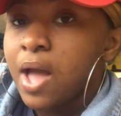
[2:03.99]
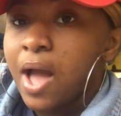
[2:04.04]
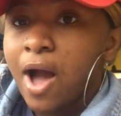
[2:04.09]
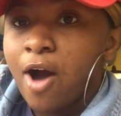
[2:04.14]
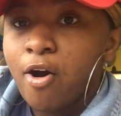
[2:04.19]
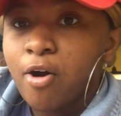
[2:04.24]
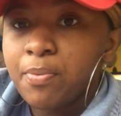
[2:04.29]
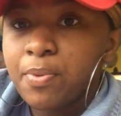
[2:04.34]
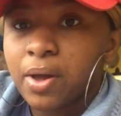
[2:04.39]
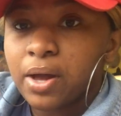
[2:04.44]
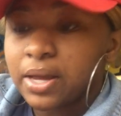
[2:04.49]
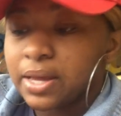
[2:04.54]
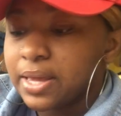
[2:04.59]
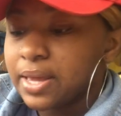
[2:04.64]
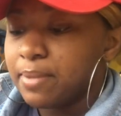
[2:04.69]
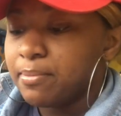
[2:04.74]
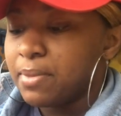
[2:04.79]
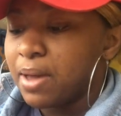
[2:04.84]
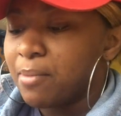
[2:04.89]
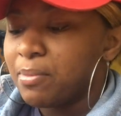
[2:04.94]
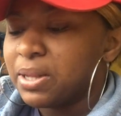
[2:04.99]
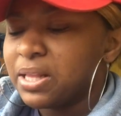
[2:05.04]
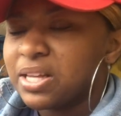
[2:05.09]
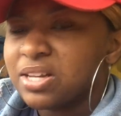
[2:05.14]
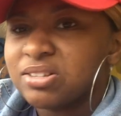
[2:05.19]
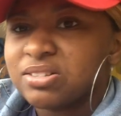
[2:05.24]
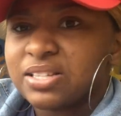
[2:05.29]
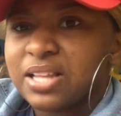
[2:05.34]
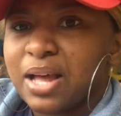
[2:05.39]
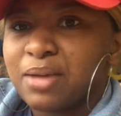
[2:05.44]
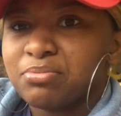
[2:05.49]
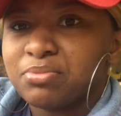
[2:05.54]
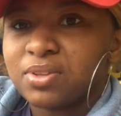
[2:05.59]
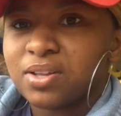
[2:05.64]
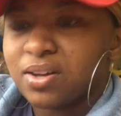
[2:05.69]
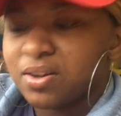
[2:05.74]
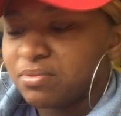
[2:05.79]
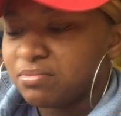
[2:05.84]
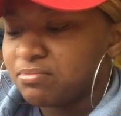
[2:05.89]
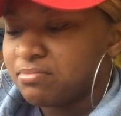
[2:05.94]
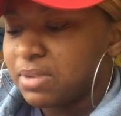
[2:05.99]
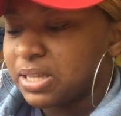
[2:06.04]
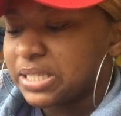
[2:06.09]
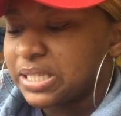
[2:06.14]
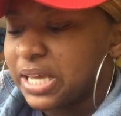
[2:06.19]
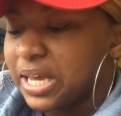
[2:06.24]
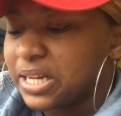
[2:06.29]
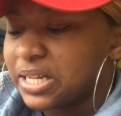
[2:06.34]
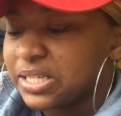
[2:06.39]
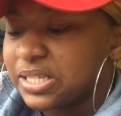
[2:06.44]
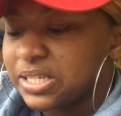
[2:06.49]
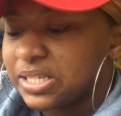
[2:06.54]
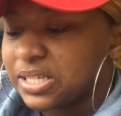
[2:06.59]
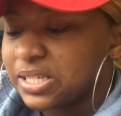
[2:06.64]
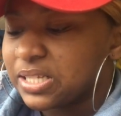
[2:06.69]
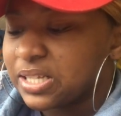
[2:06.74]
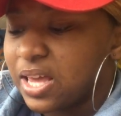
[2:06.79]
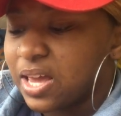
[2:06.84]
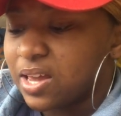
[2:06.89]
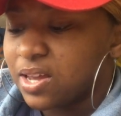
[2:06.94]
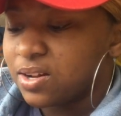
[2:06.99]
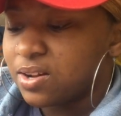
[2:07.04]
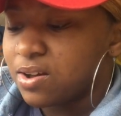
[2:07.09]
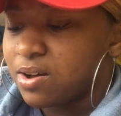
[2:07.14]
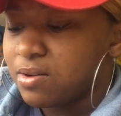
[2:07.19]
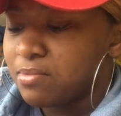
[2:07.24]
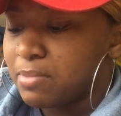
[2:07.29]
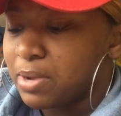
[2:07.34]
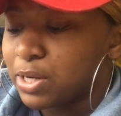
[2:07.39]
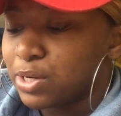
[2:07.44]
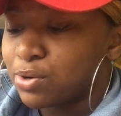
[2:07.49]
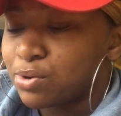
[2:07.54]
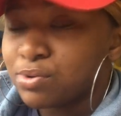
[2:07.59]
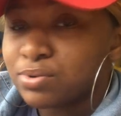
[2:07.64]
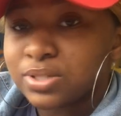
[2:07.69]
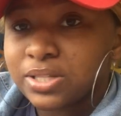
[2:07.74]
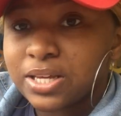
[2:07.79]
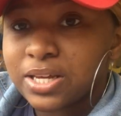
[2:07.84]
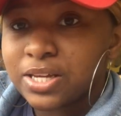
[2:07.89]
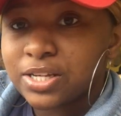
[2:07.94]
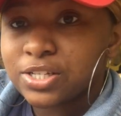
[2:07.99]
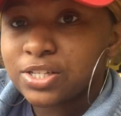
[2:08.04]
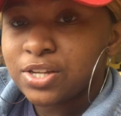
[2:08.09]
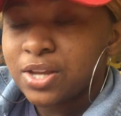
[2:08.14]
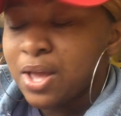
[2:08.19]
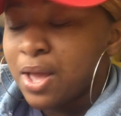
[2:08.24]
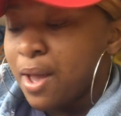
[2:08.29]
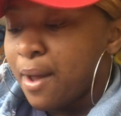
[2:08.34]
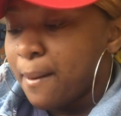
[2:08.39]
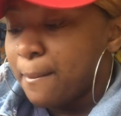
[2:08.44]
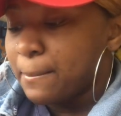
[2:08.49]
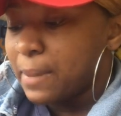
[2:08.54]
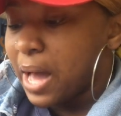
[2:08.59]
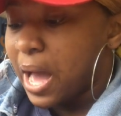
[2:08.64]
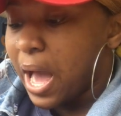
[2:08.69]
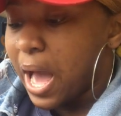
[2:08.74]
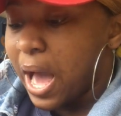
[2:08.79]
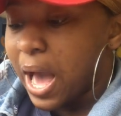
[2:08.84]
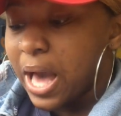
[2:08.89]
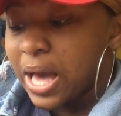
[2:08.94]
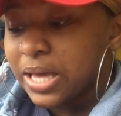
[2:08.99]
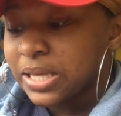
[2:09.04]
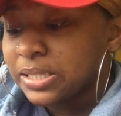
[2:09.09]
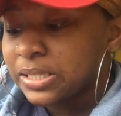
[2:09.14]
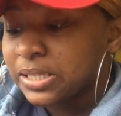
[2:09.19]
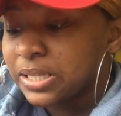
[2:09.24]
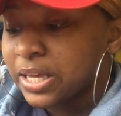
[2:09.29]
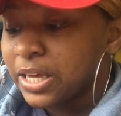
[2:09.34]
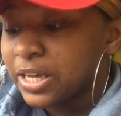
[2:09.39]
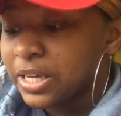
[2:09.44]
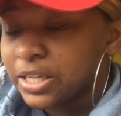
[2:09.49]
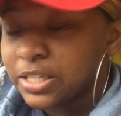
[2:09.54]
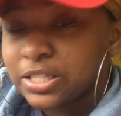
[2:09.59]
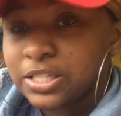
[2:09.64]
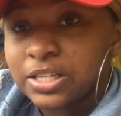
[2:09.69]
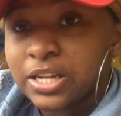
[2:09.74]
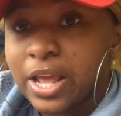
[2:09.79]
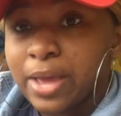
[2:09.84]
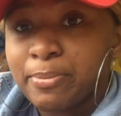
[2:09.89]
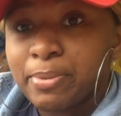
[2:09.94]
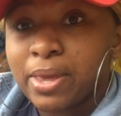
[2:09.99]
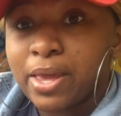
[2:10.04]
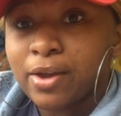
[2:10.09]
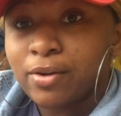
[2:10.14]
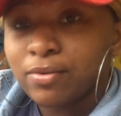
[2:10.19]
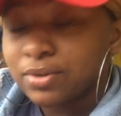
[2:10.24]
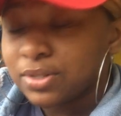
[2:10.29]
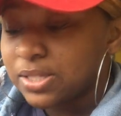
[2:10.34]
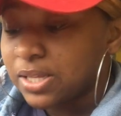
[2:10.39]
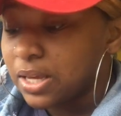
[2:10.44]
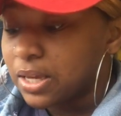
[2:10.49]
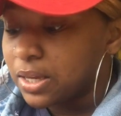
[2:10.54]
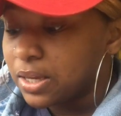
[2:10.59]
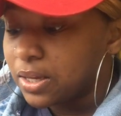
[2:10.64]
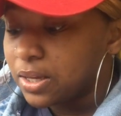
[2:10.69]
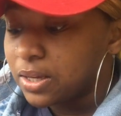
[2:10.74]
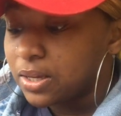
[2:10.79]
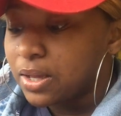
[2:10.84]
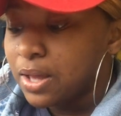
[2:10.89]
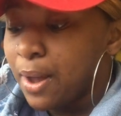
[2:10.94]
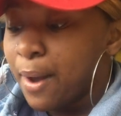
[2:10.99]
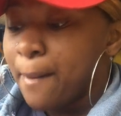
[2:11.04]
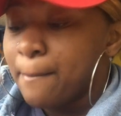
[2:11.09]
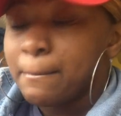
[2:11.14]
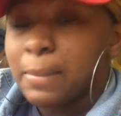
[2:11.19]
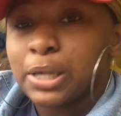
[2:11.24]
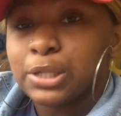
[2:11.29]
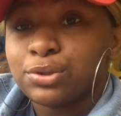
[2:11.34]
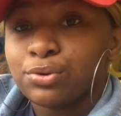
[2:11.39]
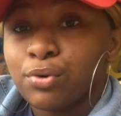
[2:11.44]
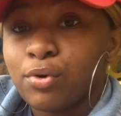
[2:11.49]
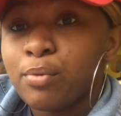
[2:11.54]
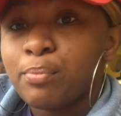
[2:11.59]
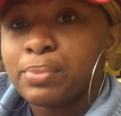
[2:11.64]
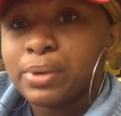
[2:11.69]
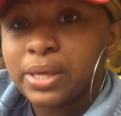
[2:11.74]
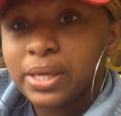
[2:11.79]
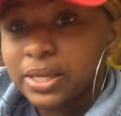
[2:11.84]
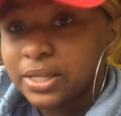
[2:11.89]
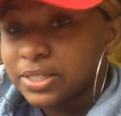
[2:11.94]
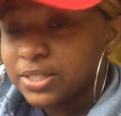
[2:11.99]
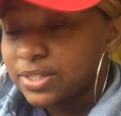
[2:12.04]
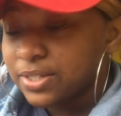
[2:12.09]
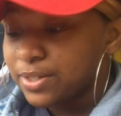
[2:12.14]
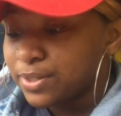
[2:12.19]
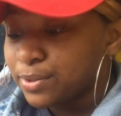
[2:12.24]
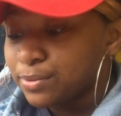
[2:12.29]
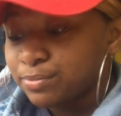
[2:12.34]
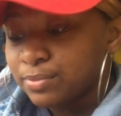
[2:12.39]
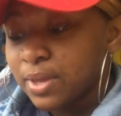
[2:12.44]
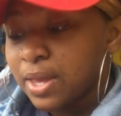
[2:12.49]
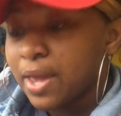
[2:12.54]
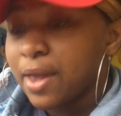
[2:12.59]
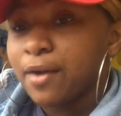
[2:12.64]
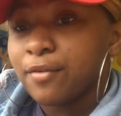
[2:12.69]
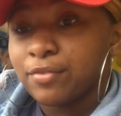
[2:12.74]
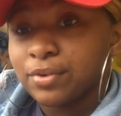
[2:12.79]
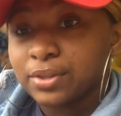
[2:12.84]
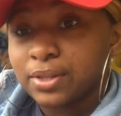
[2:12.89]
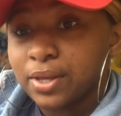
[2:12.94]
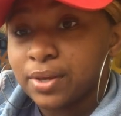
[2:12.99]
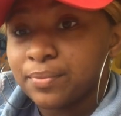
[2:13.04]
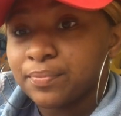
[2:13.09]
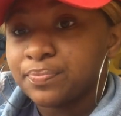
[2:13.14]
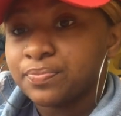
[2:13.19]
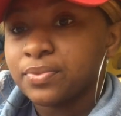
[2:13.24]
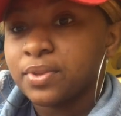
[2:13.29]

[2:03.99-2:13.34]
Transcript: hope y'all can hear me. I'm a little stopped up. My sinuses is acting up. My nose itch. My eyes itch. They be irritating. My throat be itching. Everything.